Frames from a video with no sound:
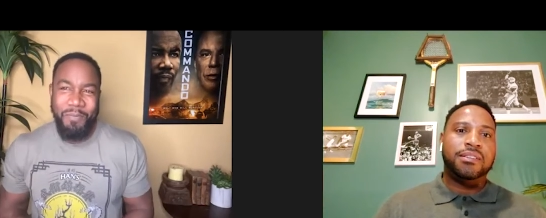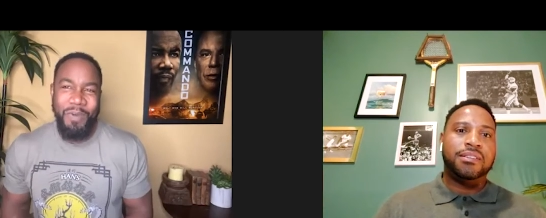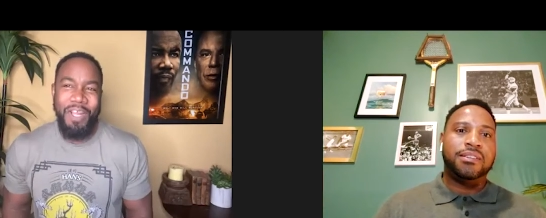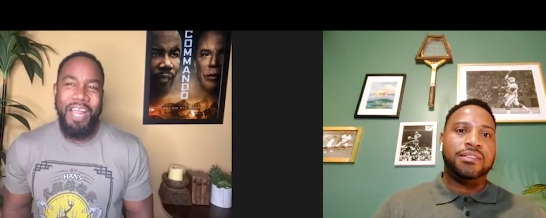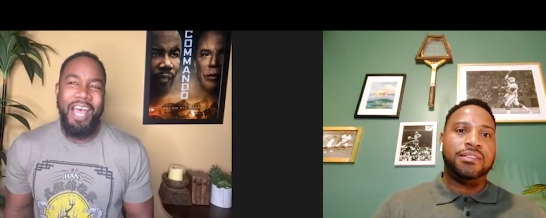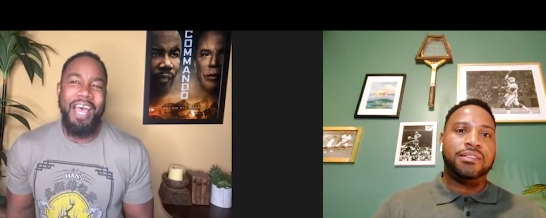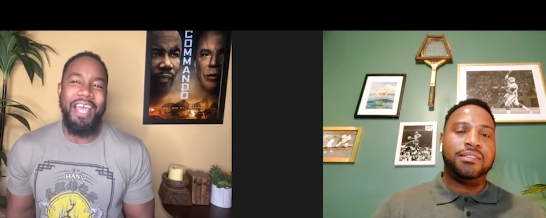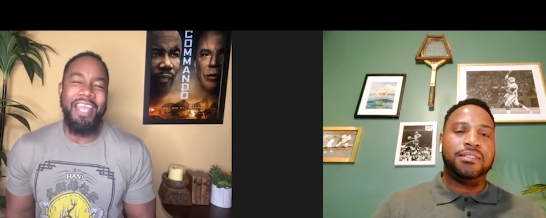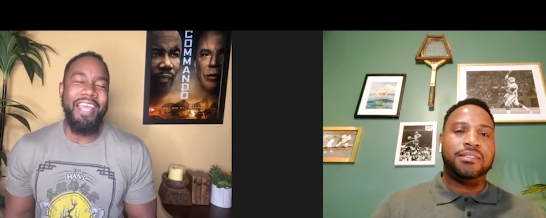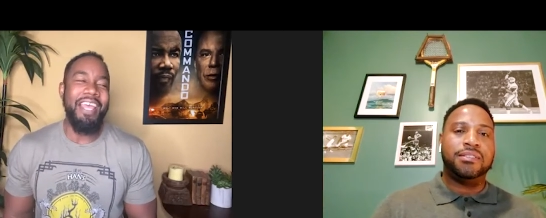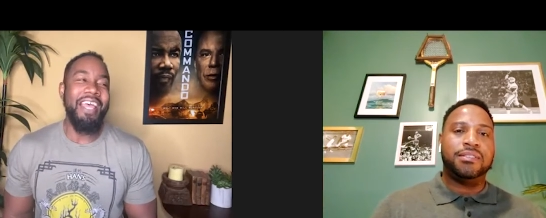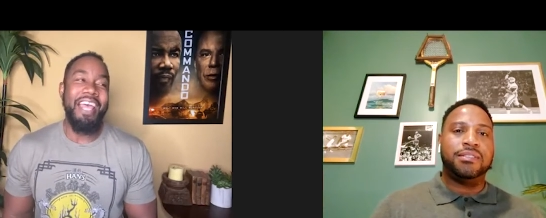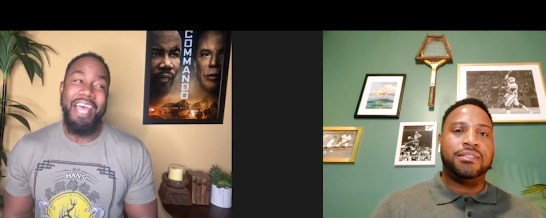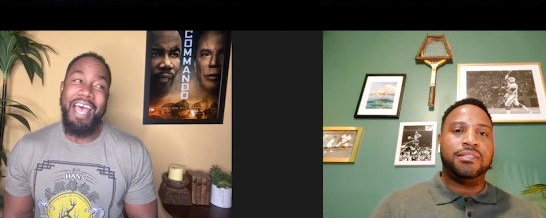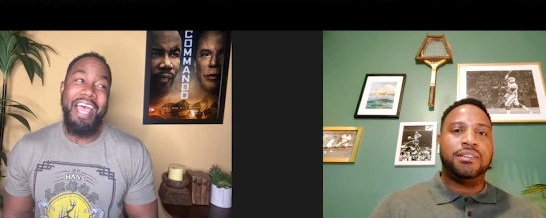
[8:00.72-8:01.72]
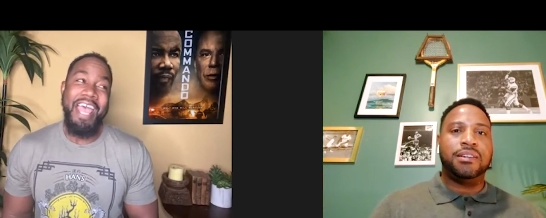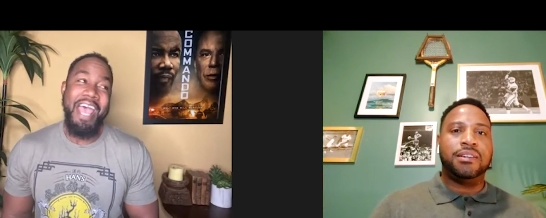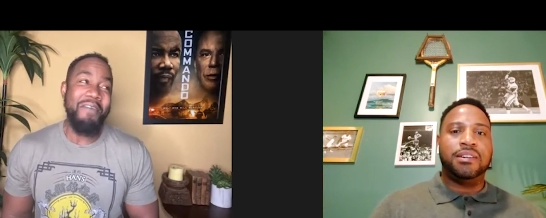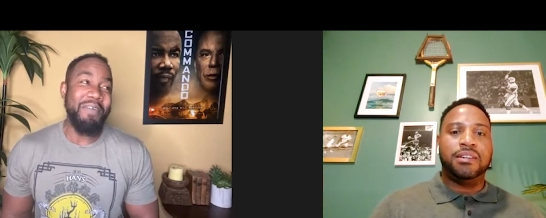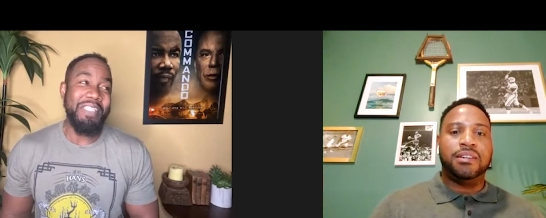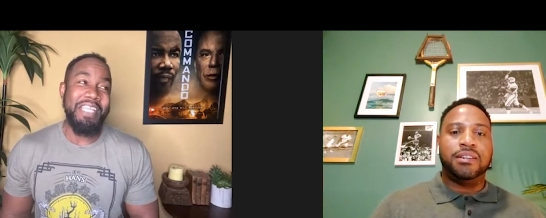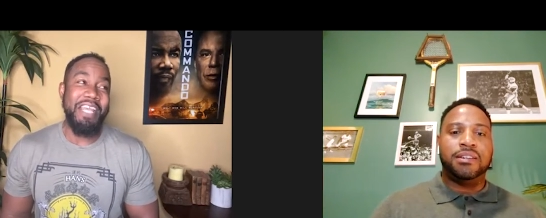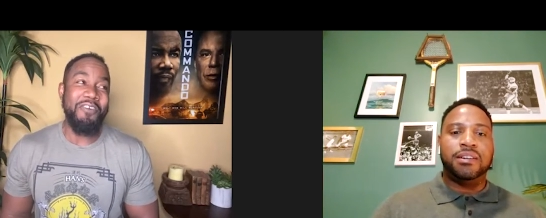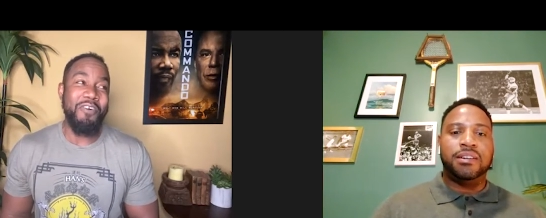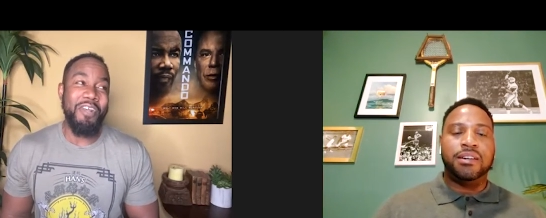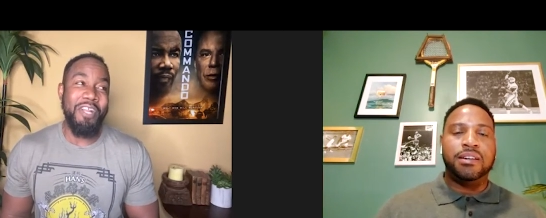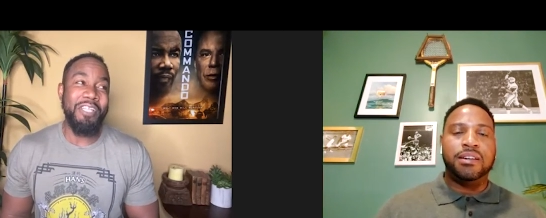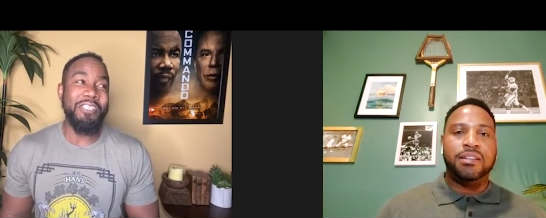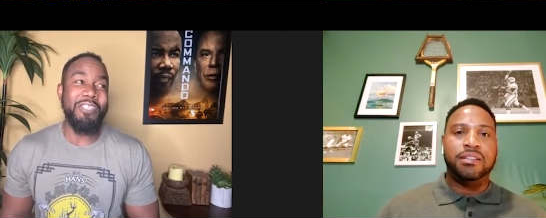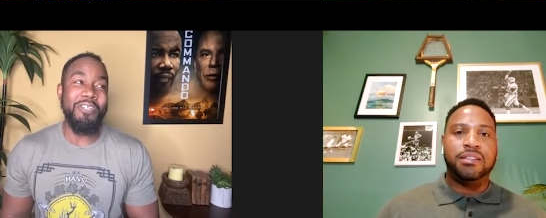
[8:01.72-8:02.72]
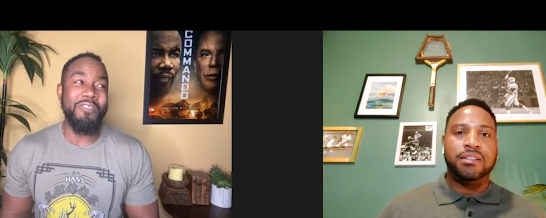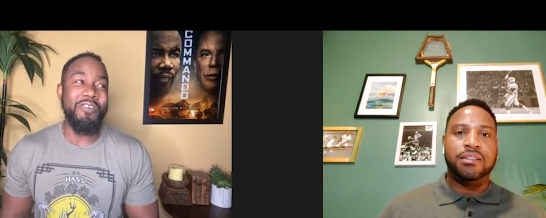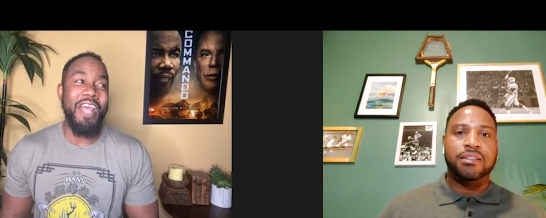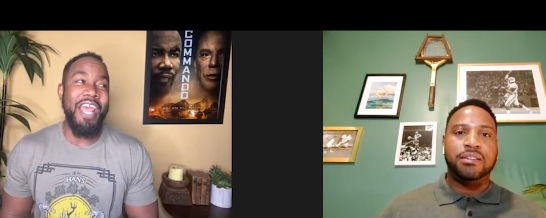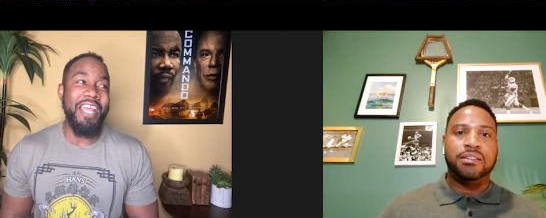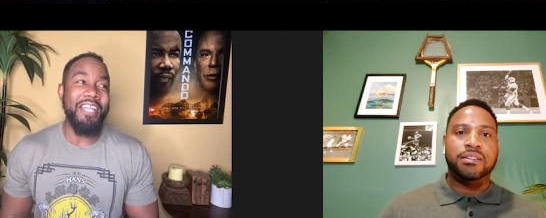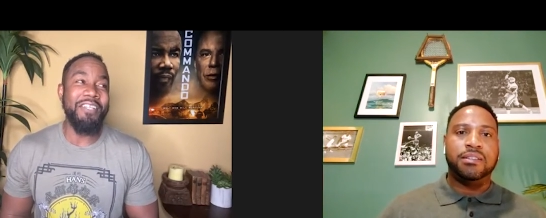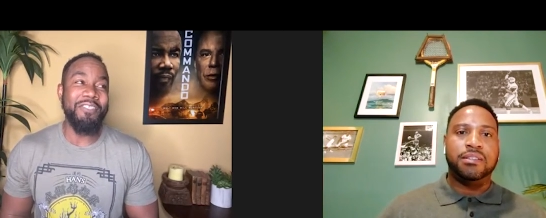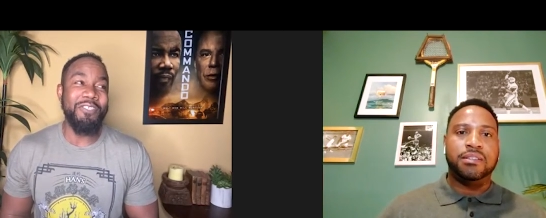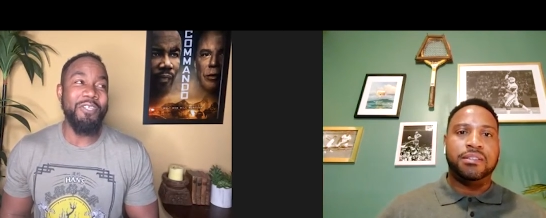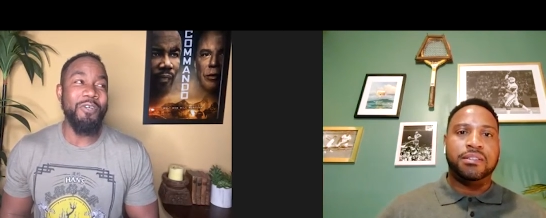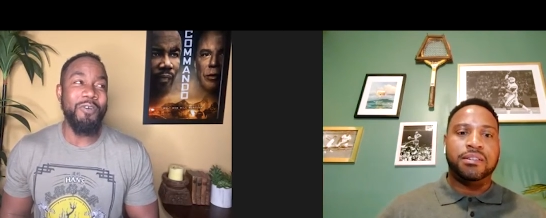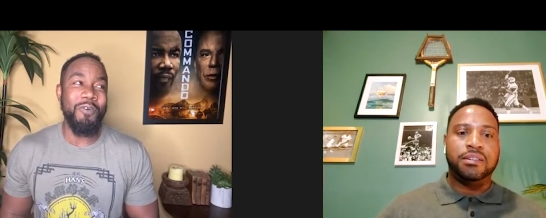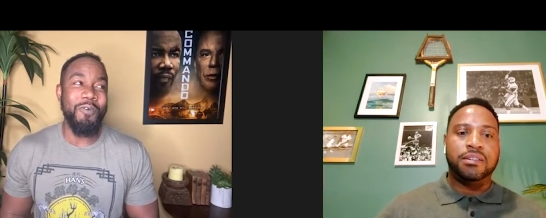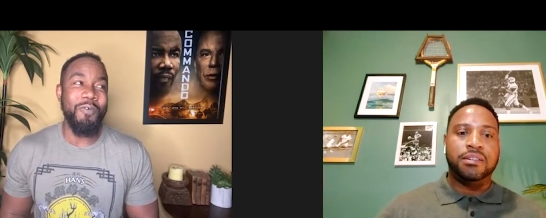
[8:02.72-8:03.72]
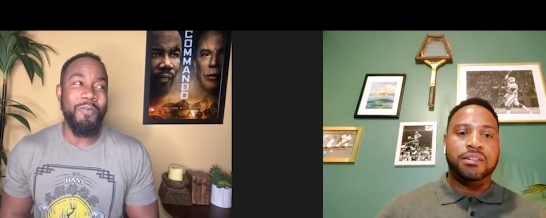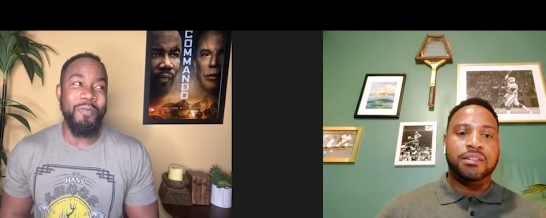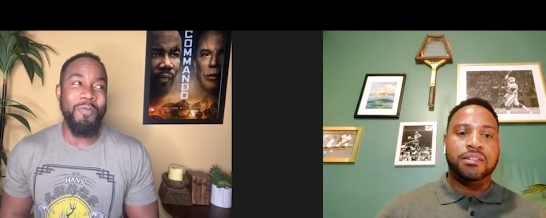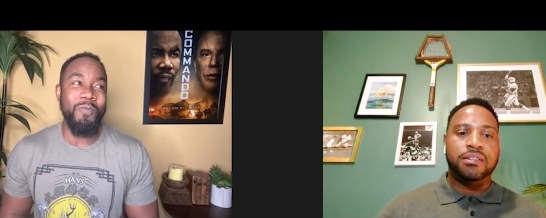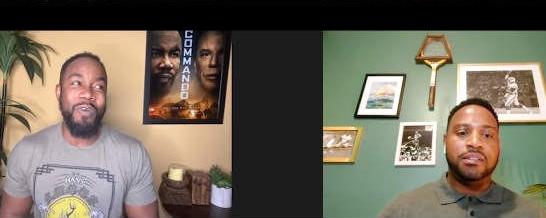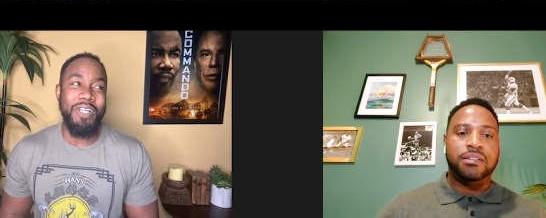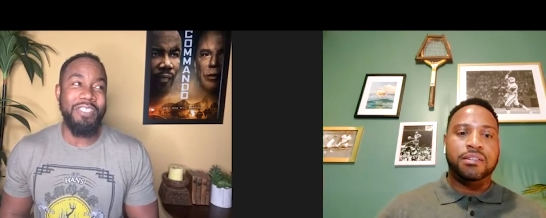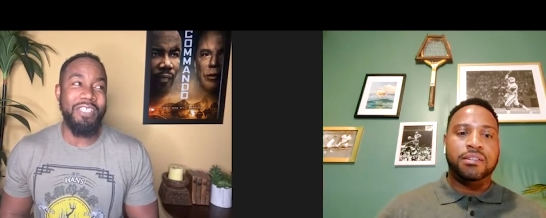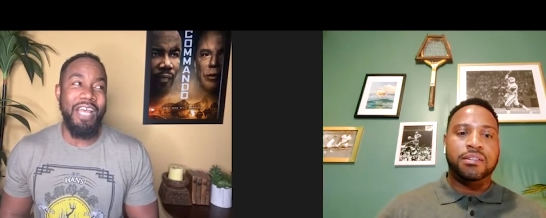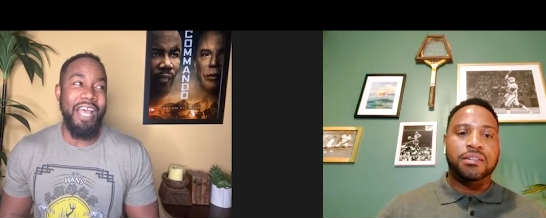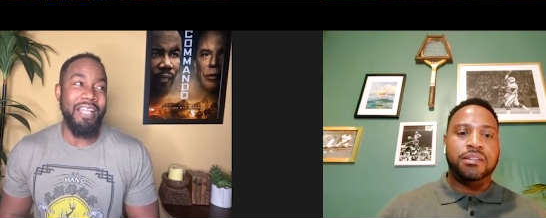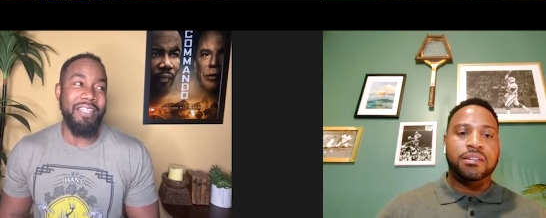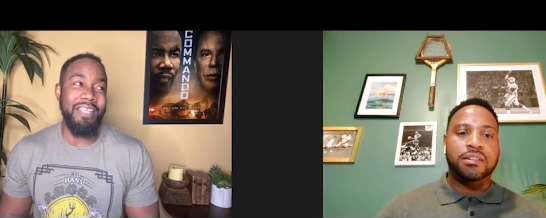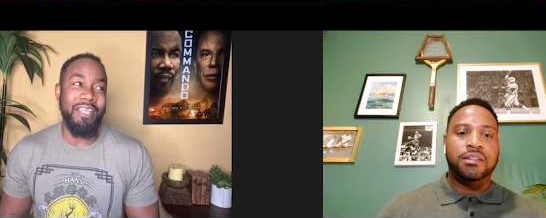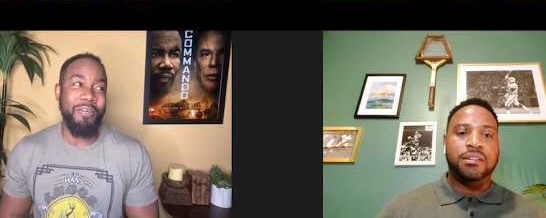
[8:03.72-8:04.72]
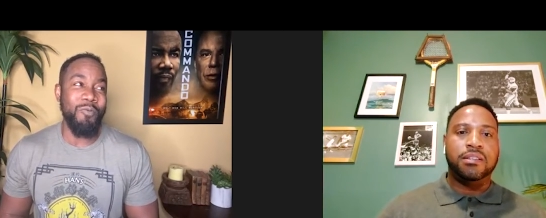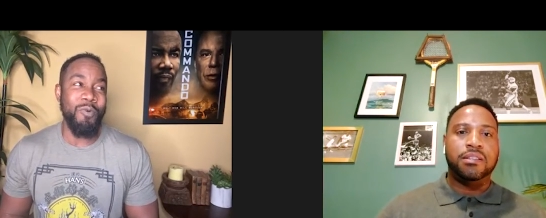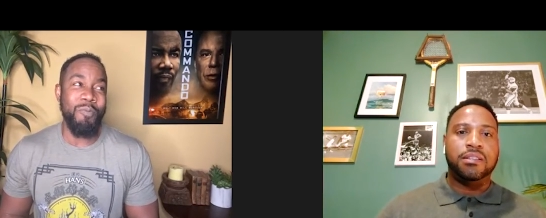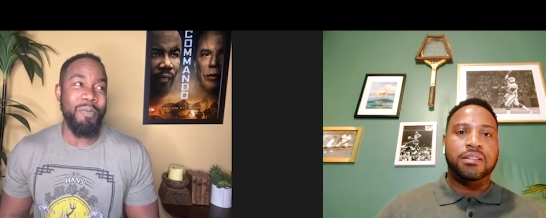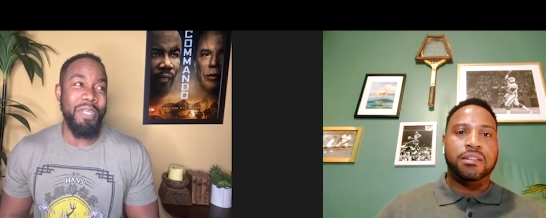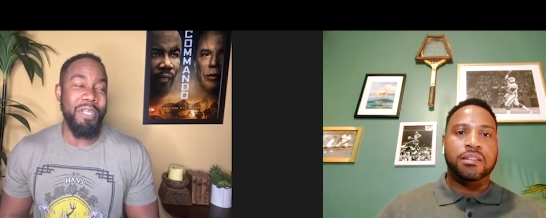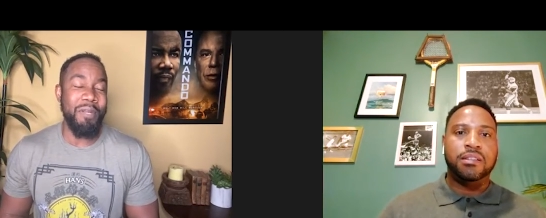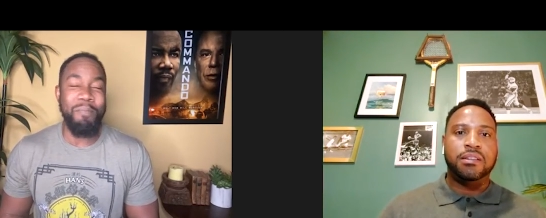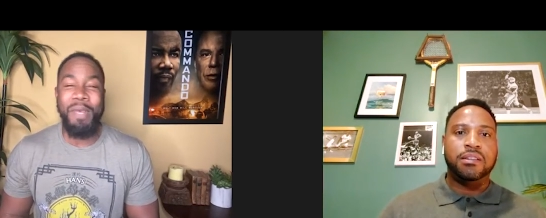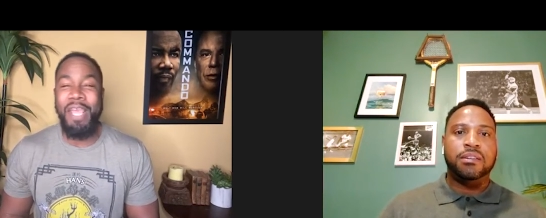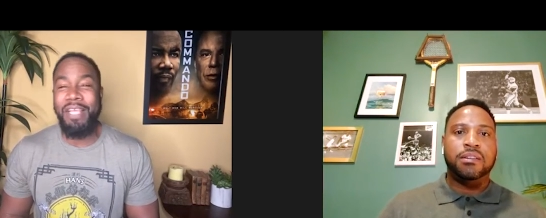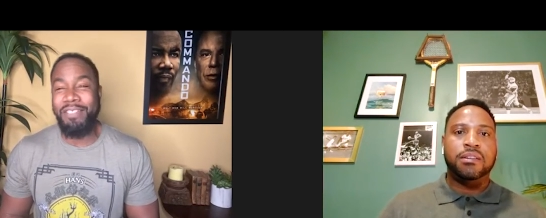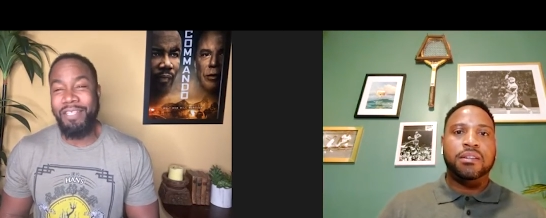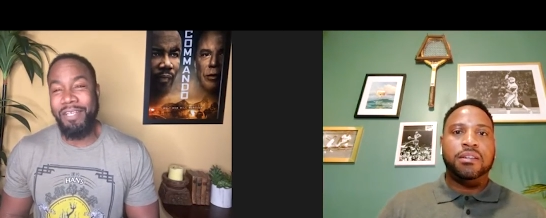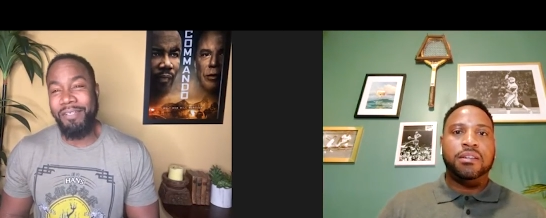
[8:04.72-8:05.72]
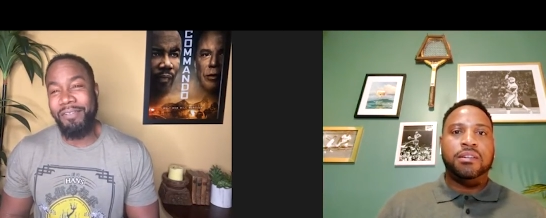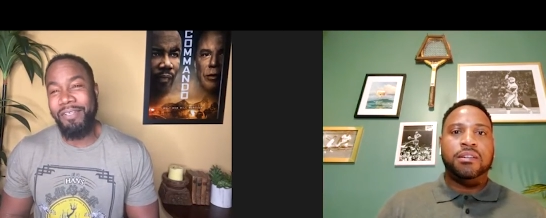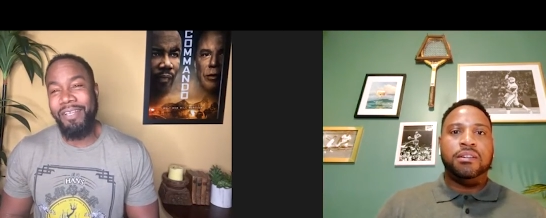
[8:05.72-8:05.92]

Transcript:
Speaker 1: But I I have a take on Enter the Dragon too, which I think would be amazing.